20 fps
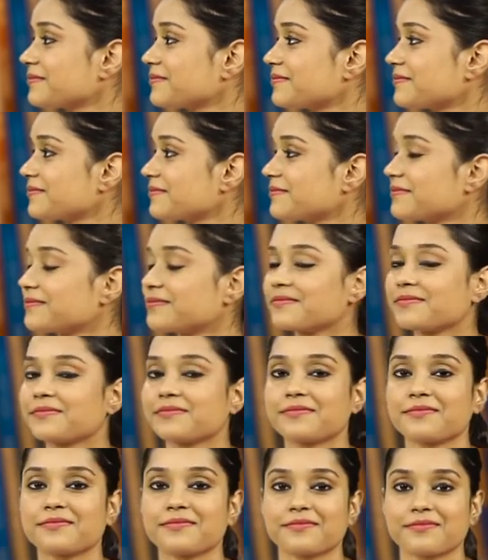
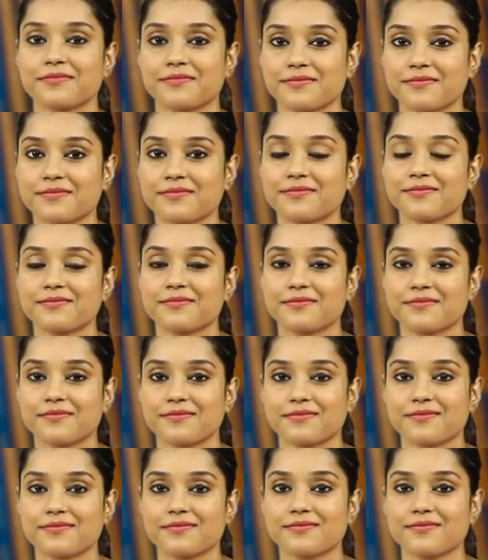
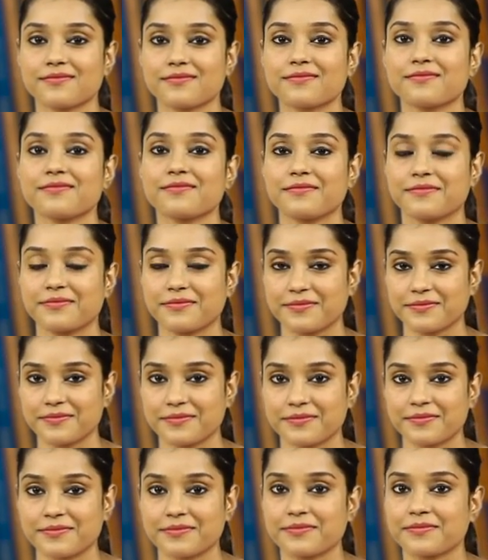
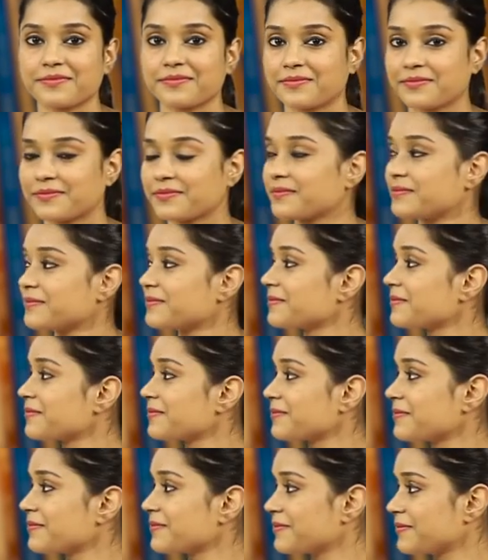
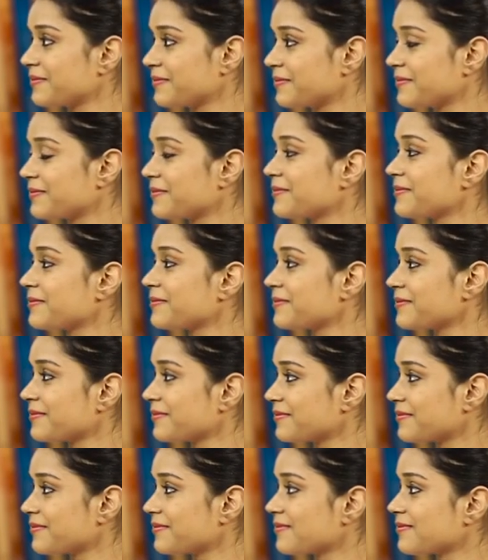
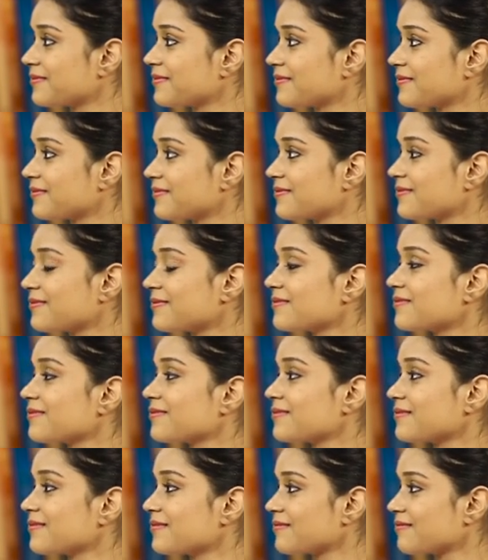
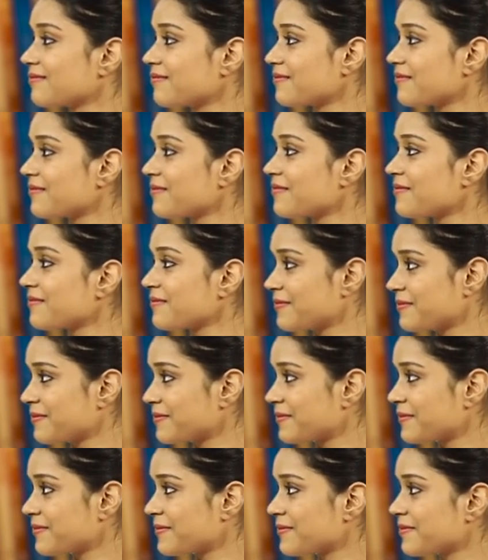
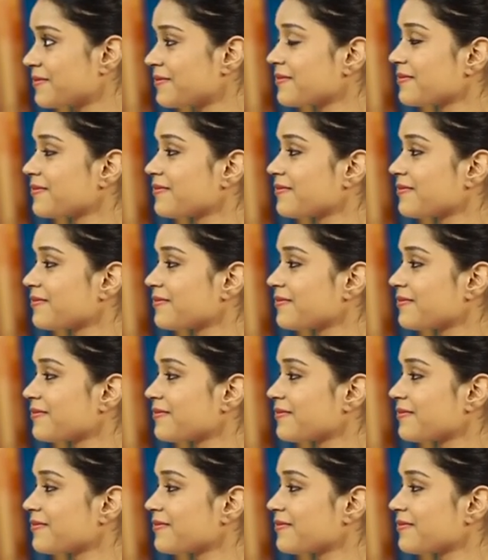The person shown says nothing.